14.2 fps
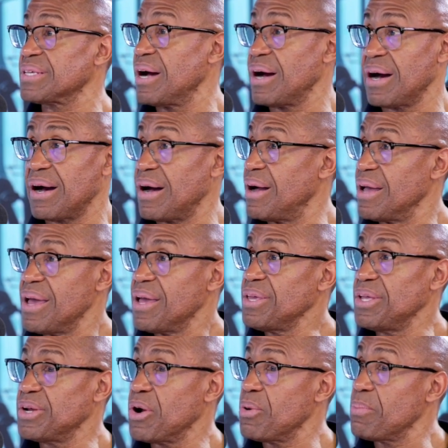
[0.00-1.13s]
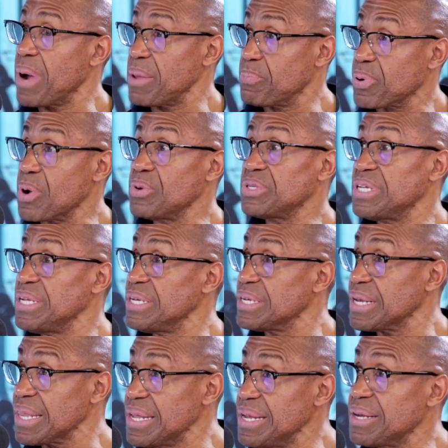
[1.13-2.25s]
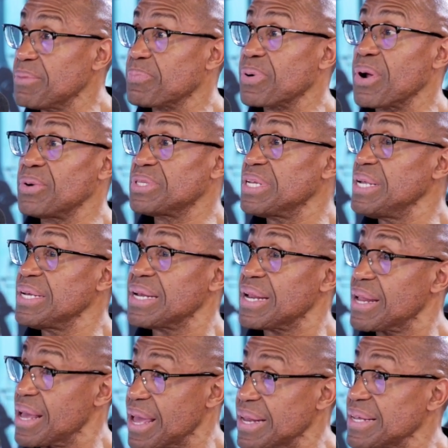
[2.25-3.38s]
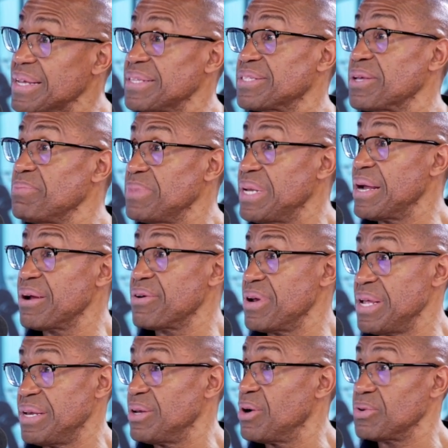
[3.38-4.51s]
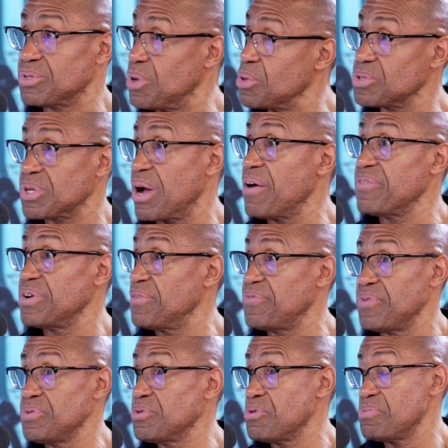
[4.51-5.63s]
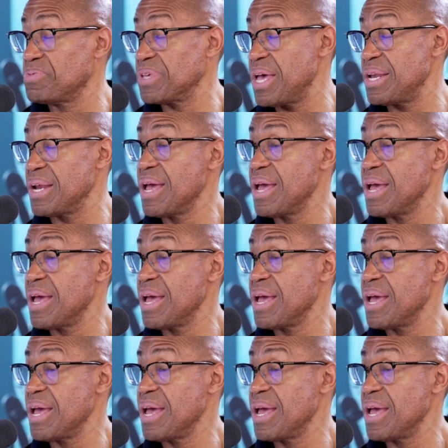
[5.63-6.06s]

my protein, the leaner protein, and I got to get some dairy in those. Those cover the food groups, and